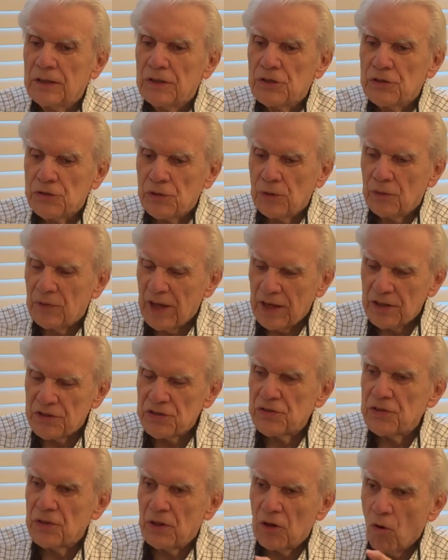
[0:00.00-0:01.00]
So
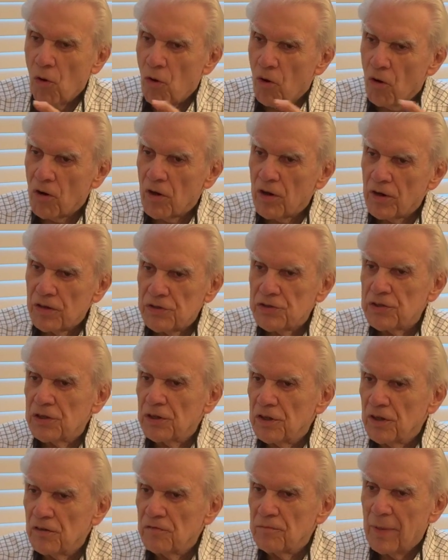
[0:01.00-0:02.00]
that's the
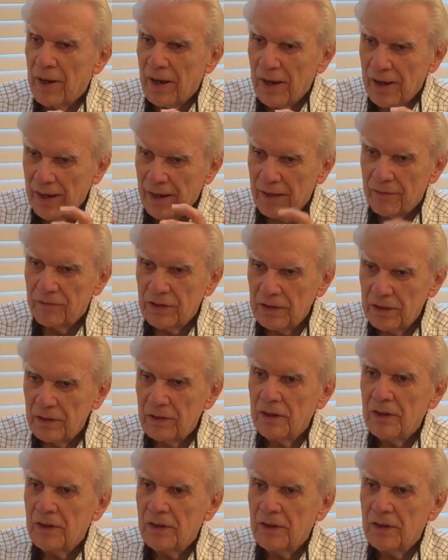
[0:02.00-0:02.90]
origin of my having